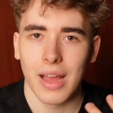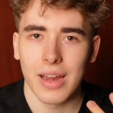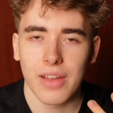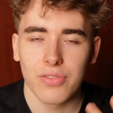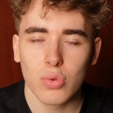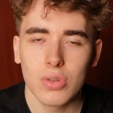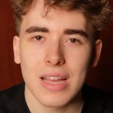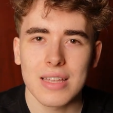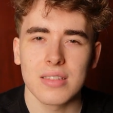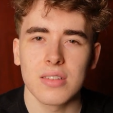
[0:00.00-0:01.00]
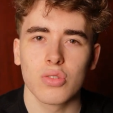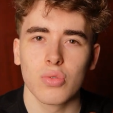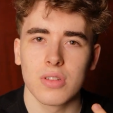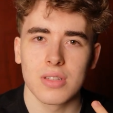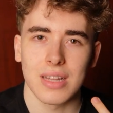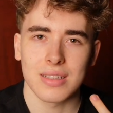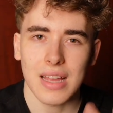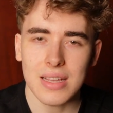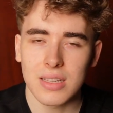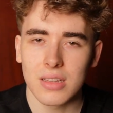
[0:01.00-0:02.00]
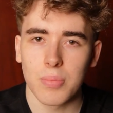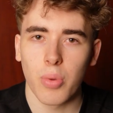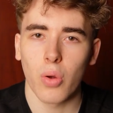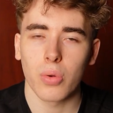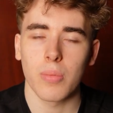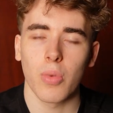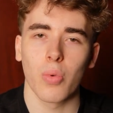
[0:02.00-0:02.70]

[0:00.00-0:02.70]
And I have 2 test students that tested the program